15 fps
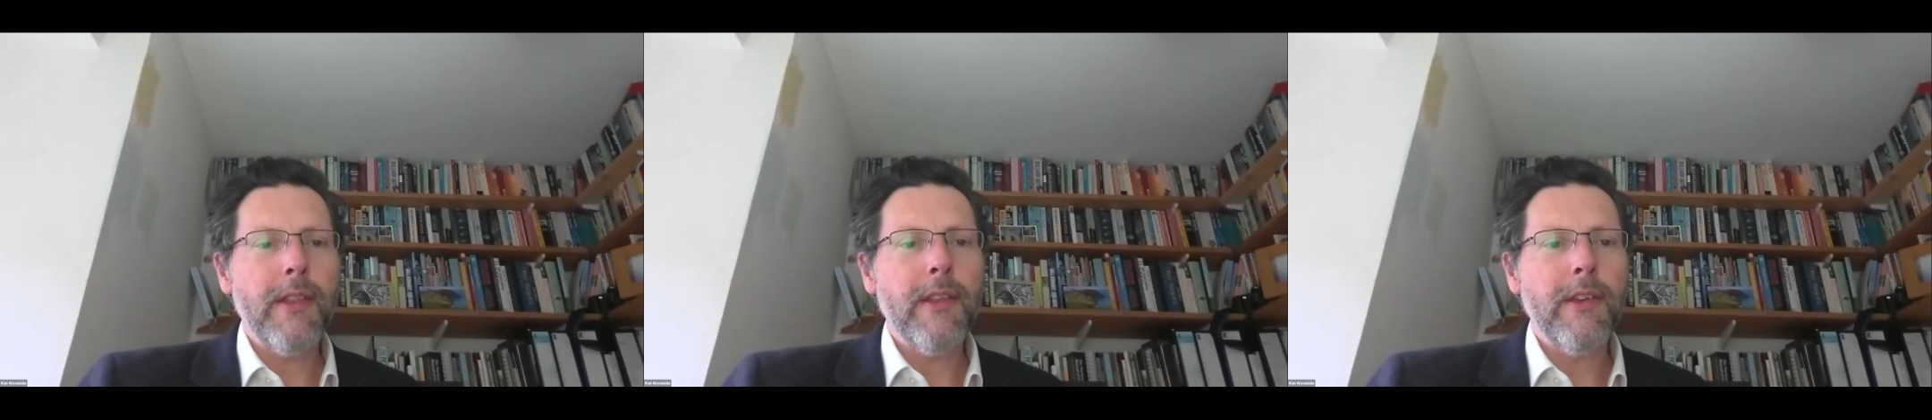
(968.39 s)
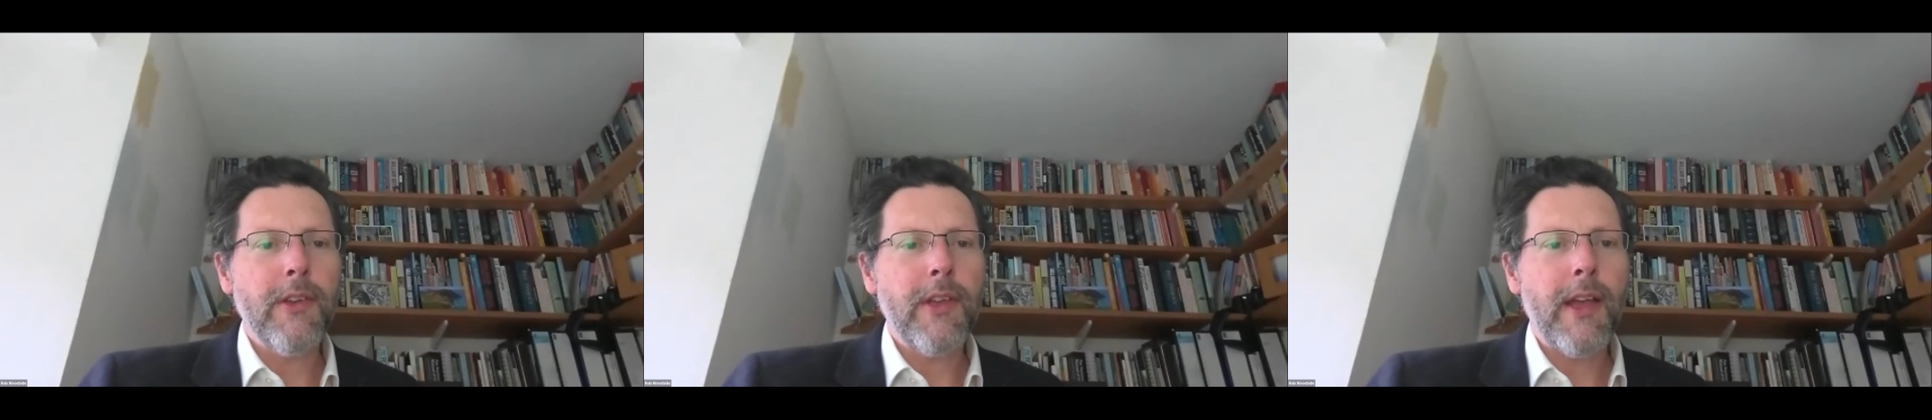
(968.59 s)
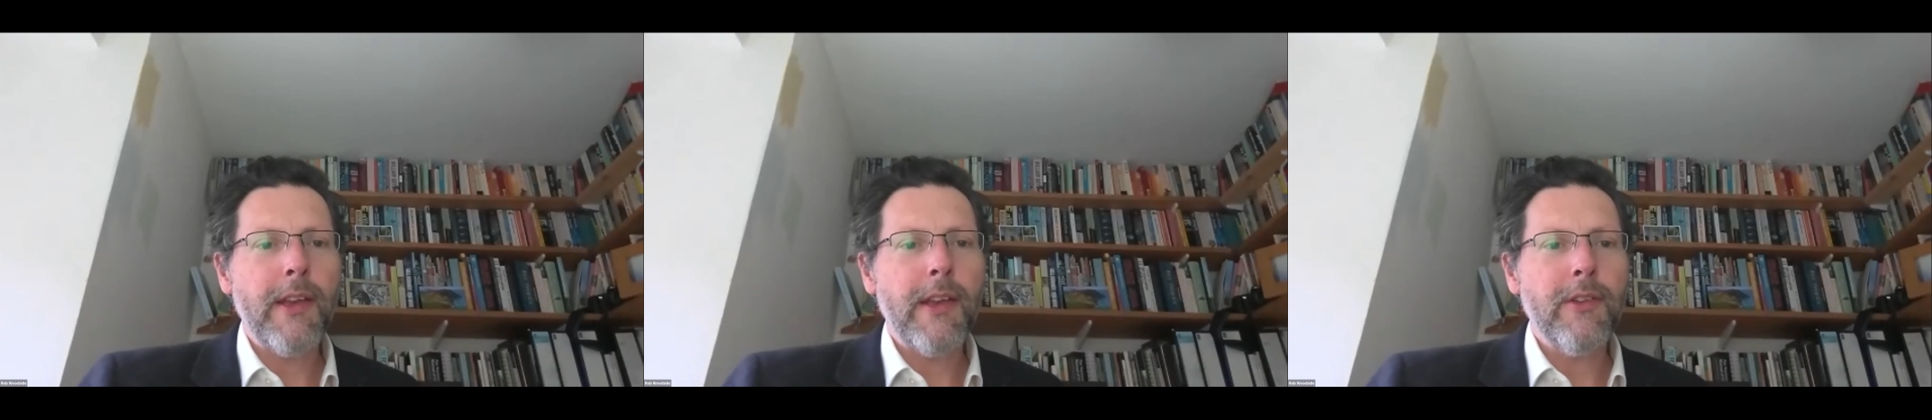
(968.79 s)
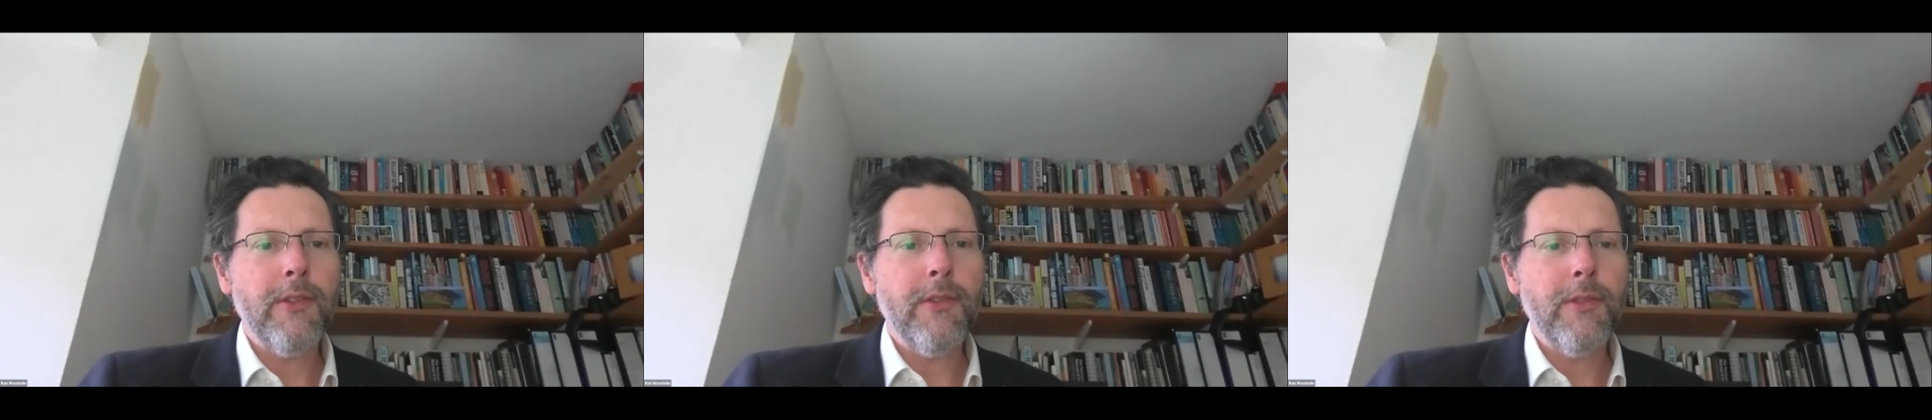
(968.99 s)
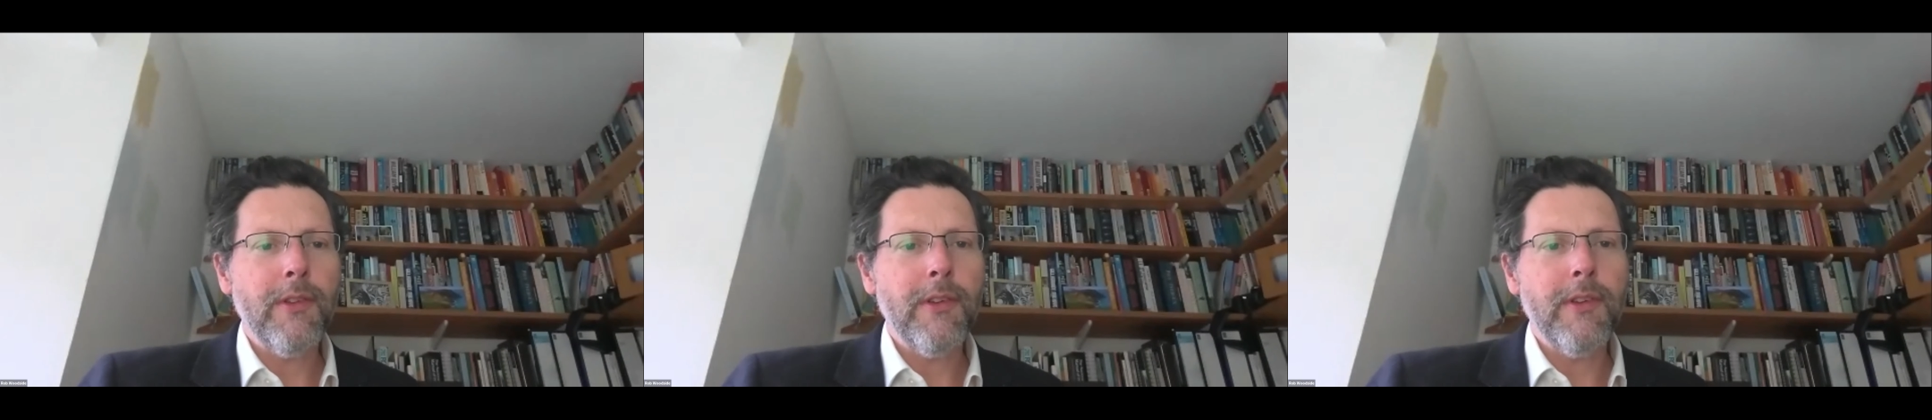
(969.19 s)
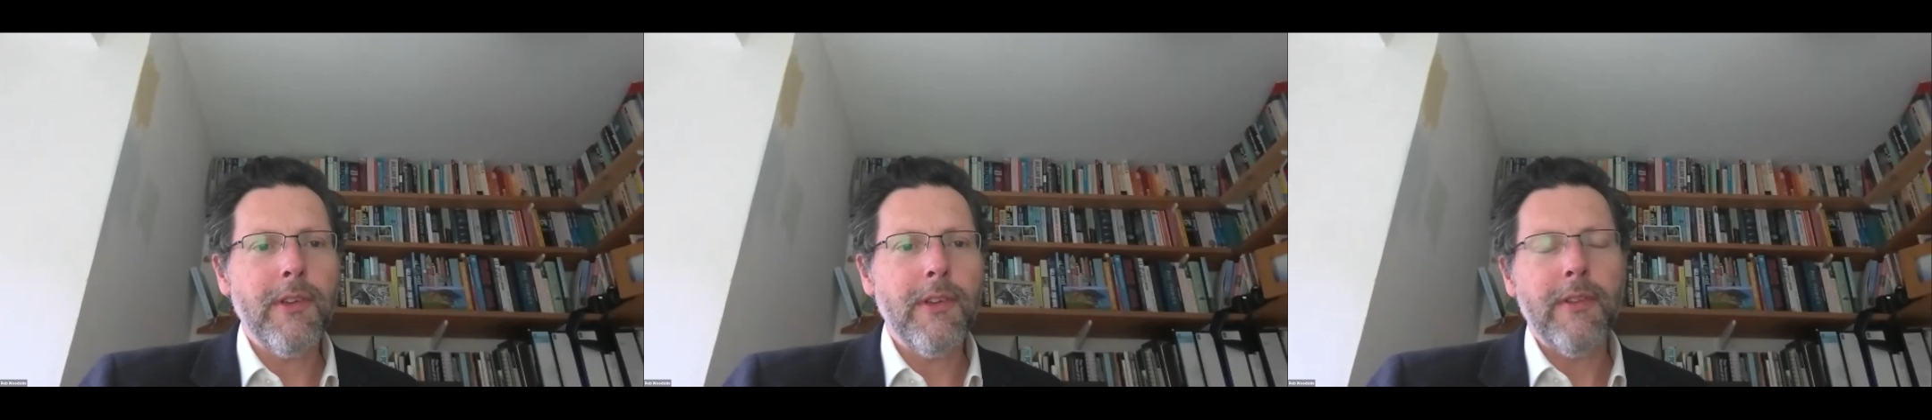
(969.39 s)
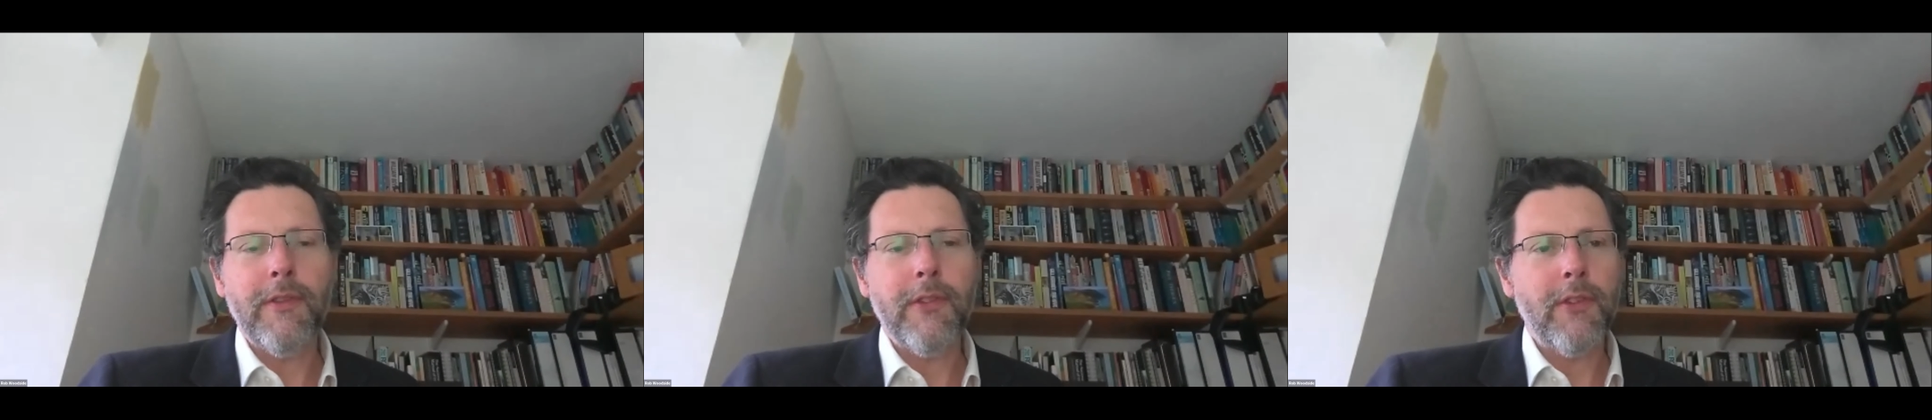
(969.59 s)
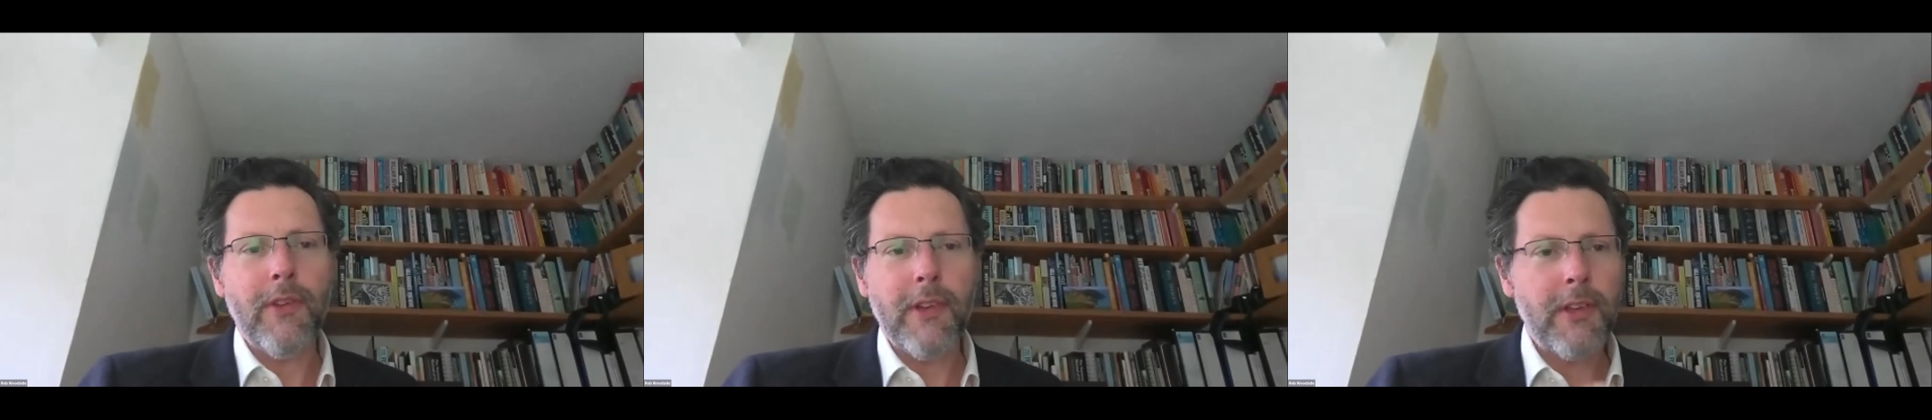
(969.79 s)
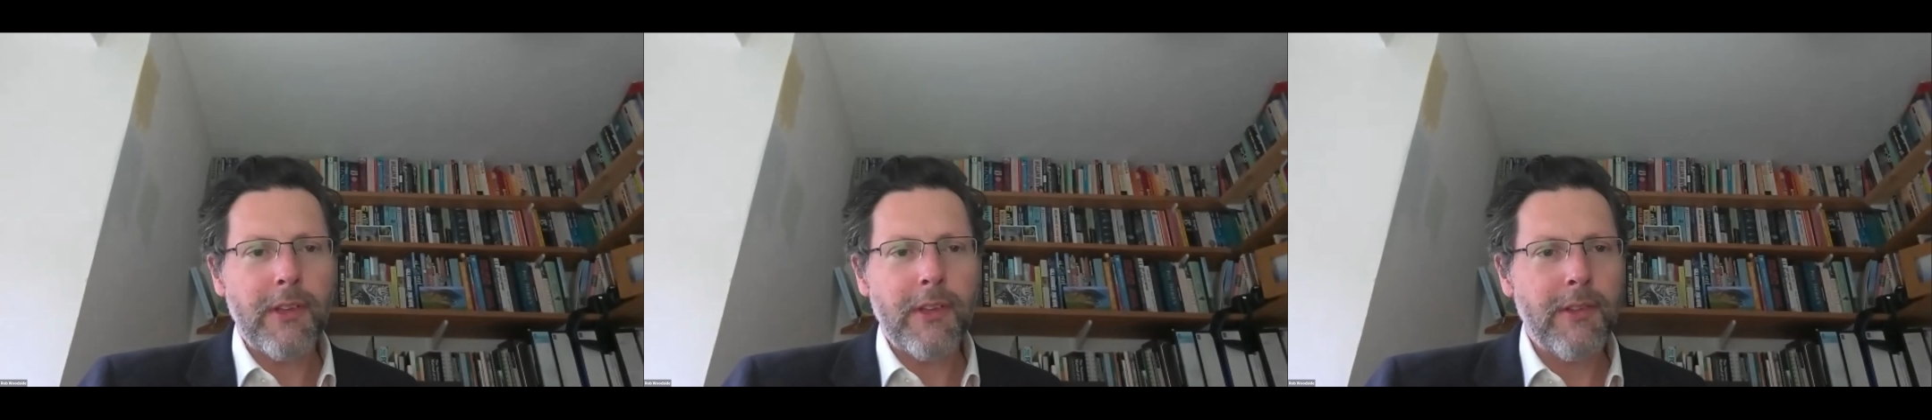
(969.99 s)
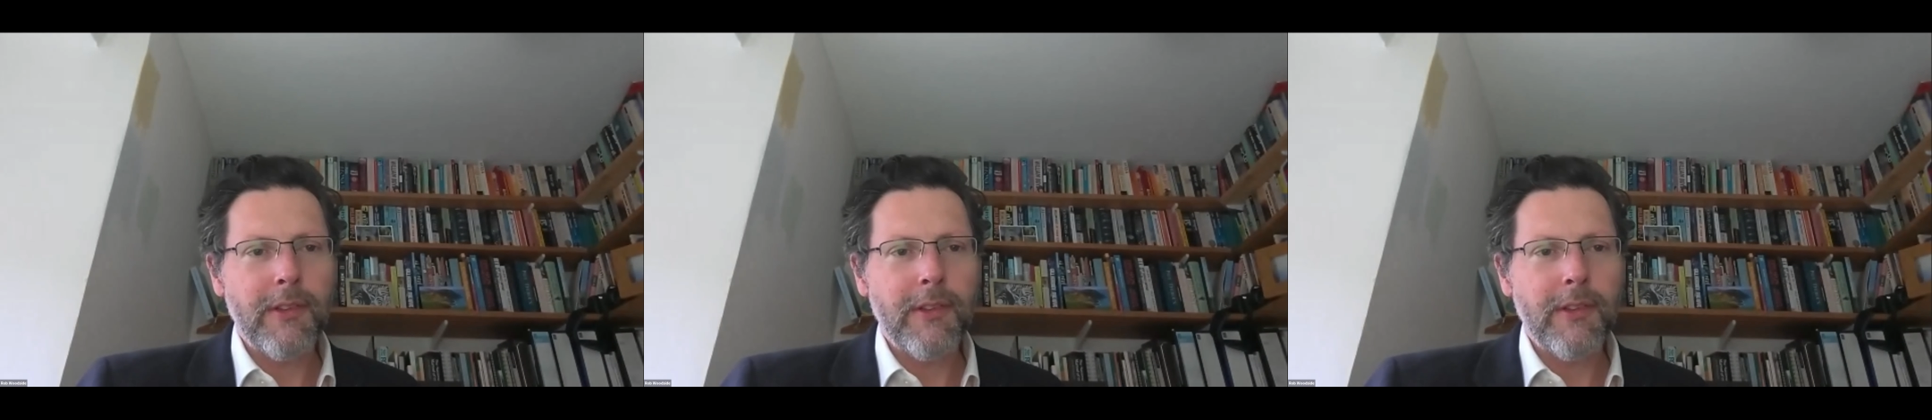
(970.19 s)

than you can do than if you go